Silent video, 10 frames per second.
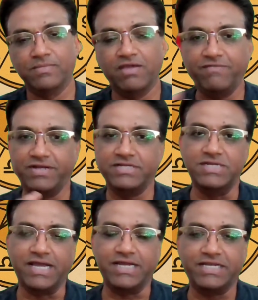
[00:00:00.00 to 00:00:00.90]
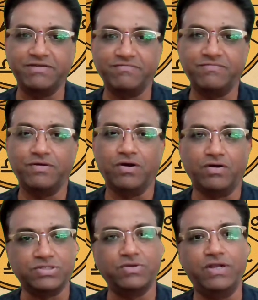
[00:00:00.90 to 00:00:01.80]
If it is negative,
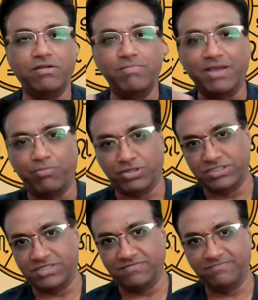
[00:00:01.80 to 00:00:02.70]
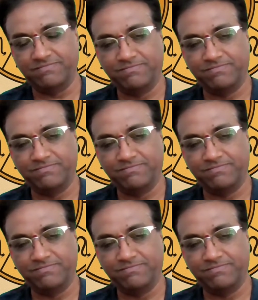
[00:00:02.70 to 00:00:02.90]
also it will make positive.